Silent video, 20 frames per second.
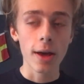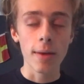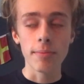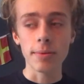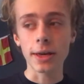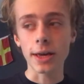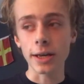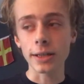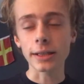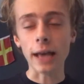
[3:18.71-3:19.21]

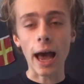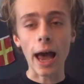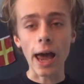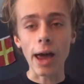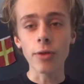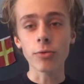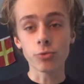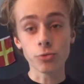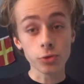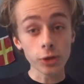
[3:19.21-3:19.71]
because I
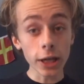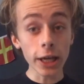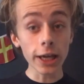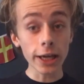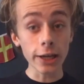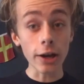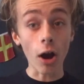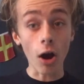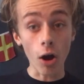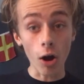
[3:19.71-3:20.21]

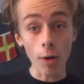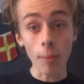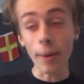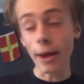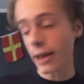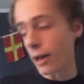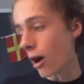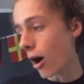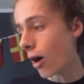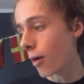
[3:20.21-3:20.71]
read all
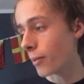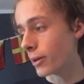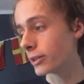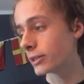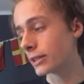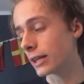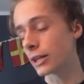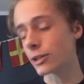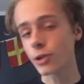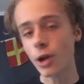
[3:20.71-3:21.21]
my
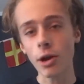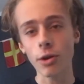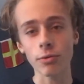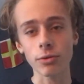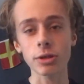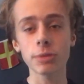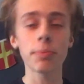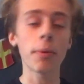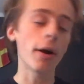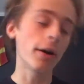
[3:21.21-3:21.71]
comments and I try to
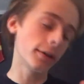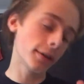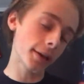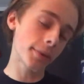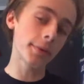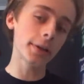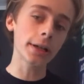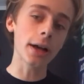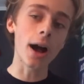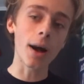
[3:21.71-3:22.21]
respond to
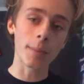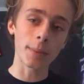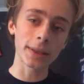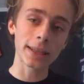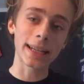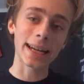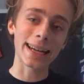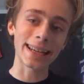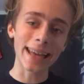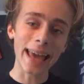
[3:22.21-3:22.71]
every comment
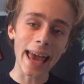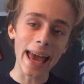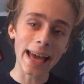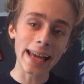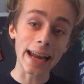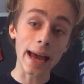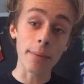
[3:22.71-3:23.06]
that I can.